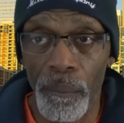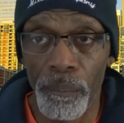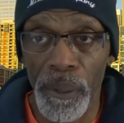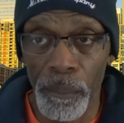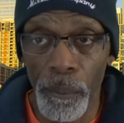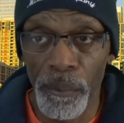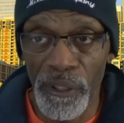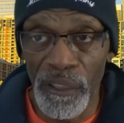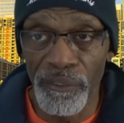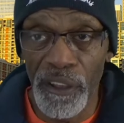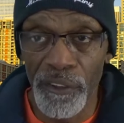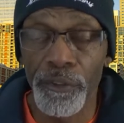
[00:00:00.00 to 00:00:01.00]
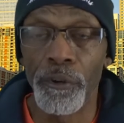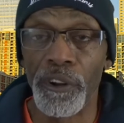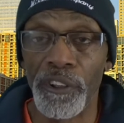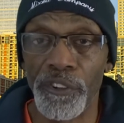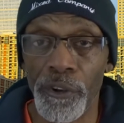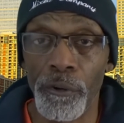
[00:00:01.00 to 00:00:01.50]
people believe the
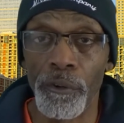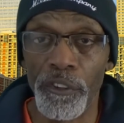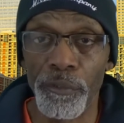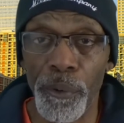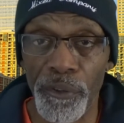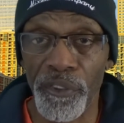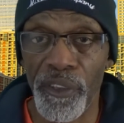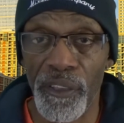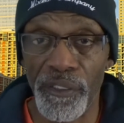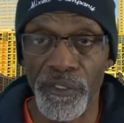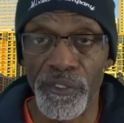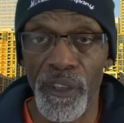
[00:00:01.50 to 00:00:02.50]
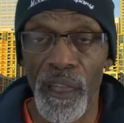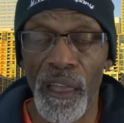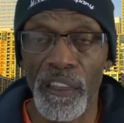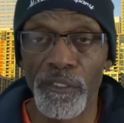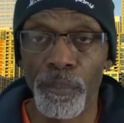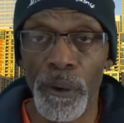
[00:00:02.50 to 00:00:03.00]
Attorney General is supposed to kiss his
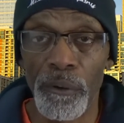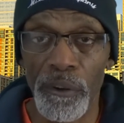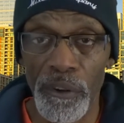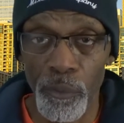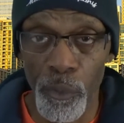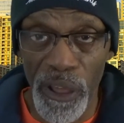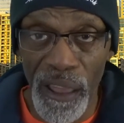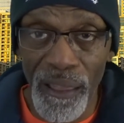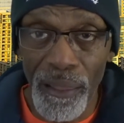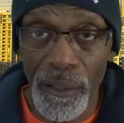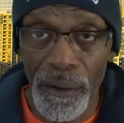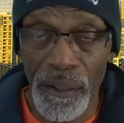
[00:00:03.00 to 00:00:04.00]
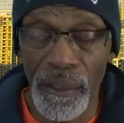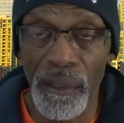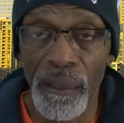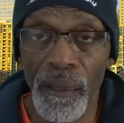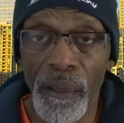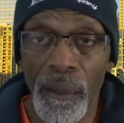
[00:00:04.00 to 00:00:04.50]
ass. But in
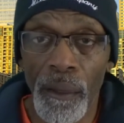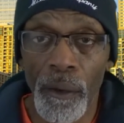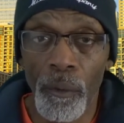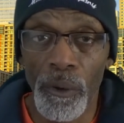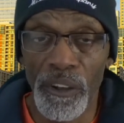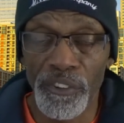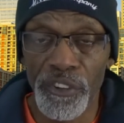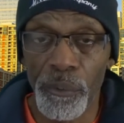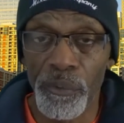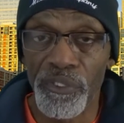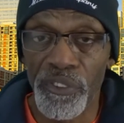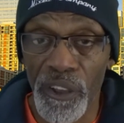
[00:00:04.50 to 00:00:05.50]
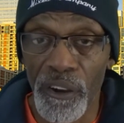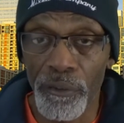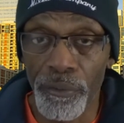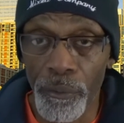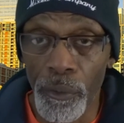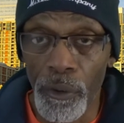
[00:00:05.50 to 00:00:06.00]
reality, what she was there
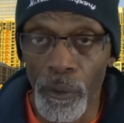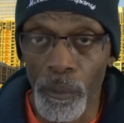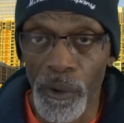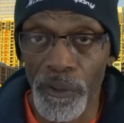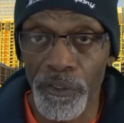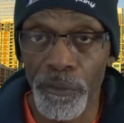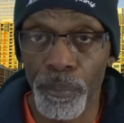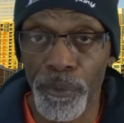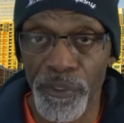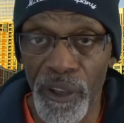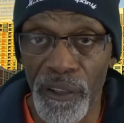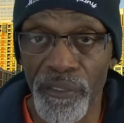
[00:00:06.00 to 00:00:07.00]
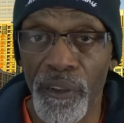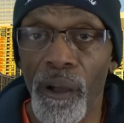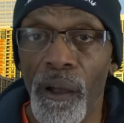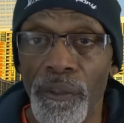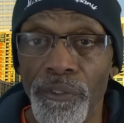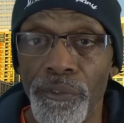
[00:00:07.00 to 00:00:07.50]
for was to protect the
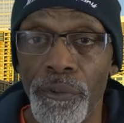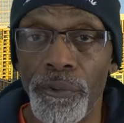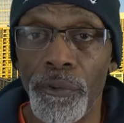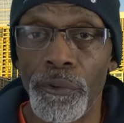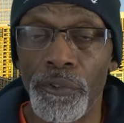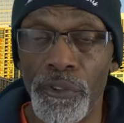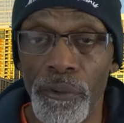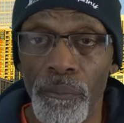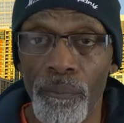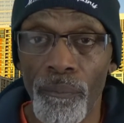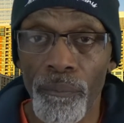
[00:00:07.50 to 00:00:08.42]
Constitution,